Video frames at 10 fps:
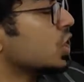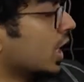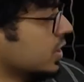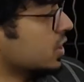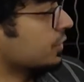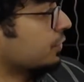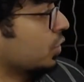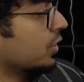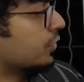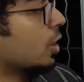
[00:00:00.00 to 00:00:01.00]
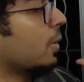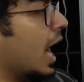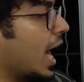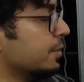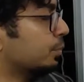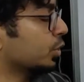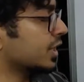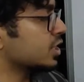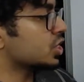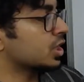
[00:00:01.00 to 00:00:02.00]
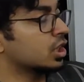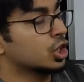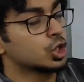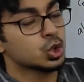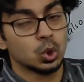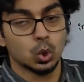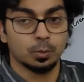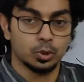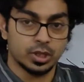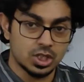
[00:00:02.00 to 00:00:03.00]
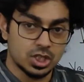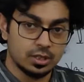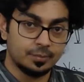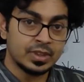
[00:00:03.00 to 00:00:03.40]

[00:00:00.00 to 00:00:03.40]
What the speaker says: Charges are flowing from high potential to low potential.